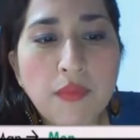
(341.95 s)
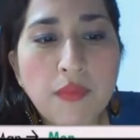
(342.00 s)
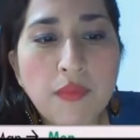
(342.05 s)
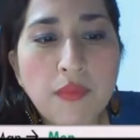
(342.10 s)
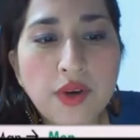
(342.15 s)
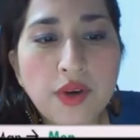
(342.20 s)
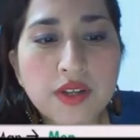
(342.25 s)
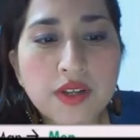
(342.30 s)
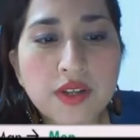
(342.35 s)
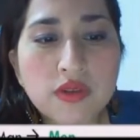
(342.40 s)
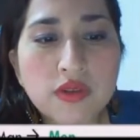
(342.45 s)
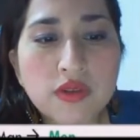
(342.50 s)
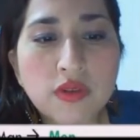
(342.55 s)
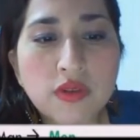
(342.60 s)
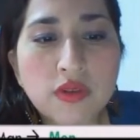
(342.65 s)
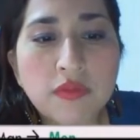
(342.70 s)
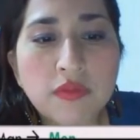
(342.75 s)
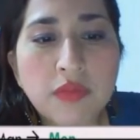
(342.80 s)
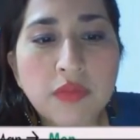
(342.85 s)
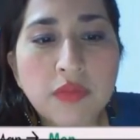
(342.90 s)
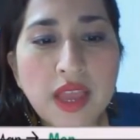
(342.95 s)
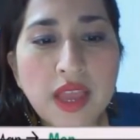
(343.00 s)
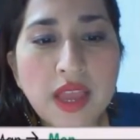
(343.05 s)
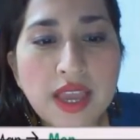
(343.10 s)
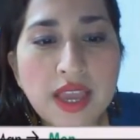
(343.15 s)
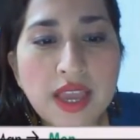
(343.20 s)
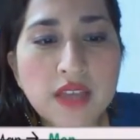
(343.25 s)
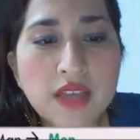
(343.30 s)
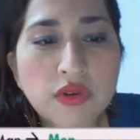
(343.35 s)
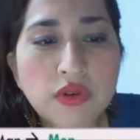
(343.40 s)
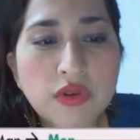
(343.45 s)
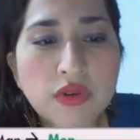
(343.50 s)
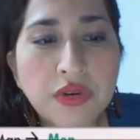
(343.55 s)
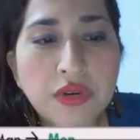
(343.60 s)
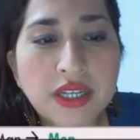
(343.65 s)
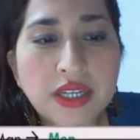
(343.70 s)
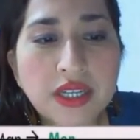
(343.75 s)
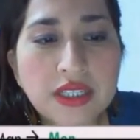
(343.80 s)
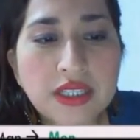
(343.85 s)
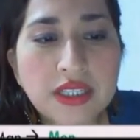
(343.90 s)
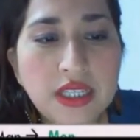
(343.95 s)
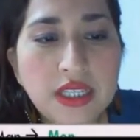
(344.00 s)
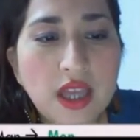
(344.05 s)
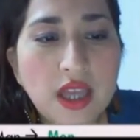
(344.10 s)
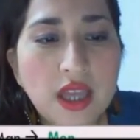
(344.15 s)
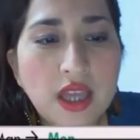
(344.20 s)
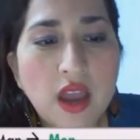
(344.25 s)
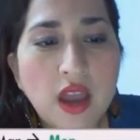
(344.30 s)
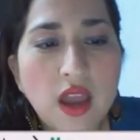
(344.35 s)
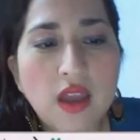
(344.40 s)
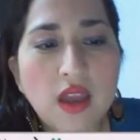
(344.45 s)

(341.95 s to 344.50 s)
person, place, or idea.